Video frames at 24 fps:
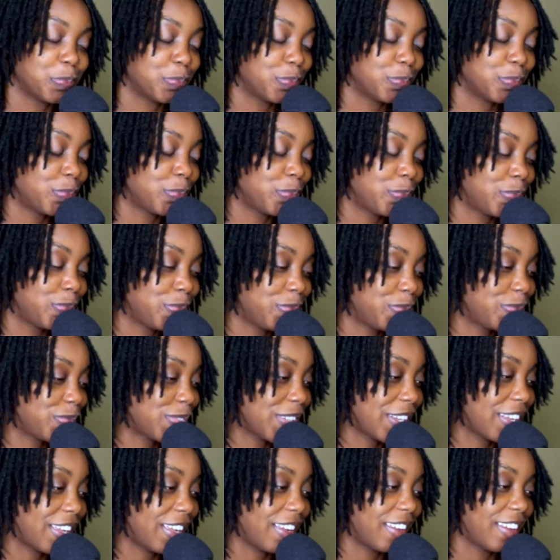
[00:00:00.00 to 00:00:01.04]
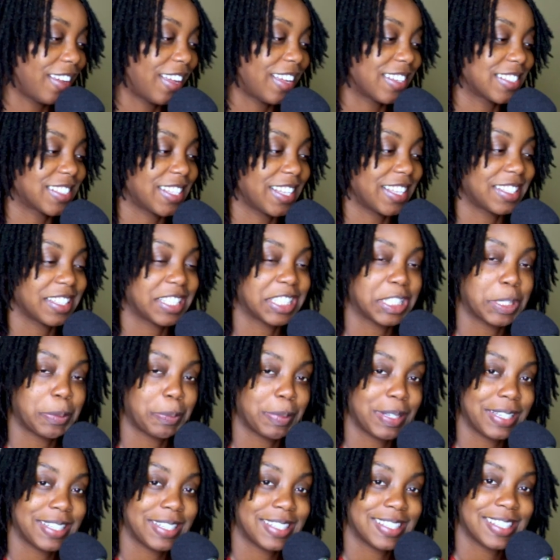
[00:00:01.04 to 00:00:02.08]
I stay at the tip of
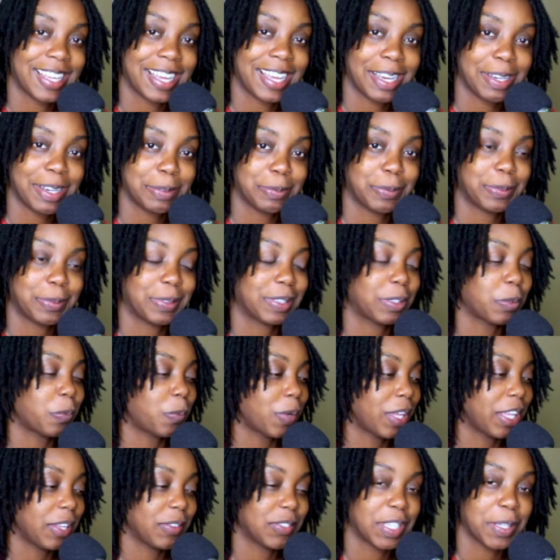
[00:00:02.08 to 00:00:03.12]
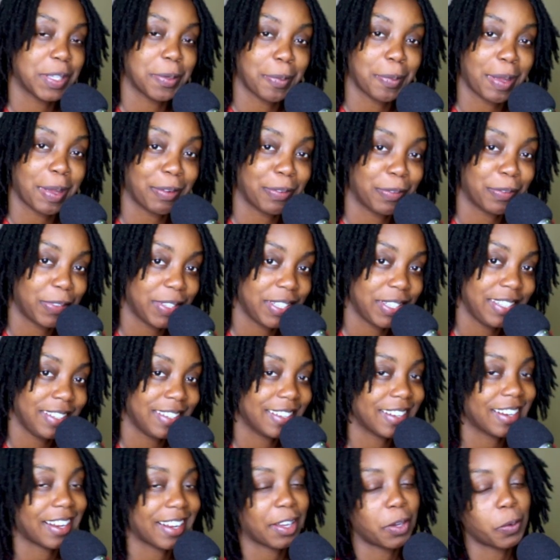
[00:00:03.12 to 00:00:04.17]
the top. The waves hit my feet,
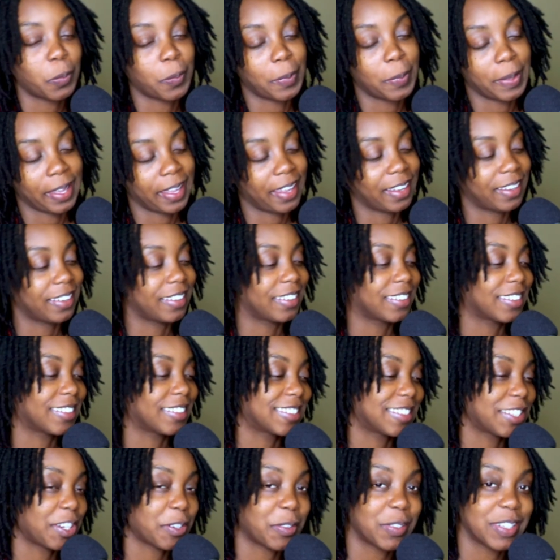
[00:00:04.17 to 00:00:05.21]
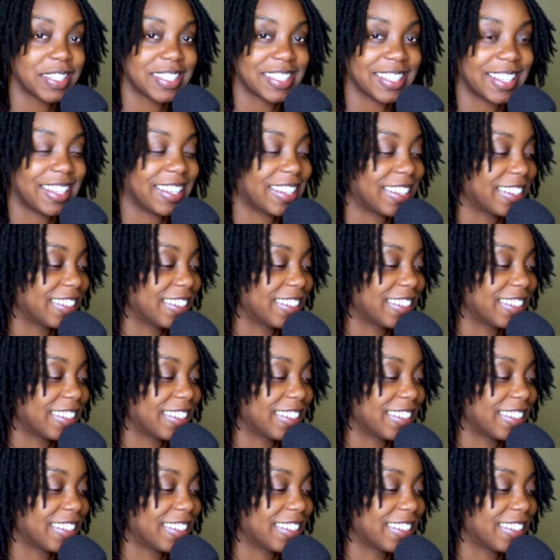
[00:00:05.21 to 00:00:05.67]
and I go back. Sit on the sand.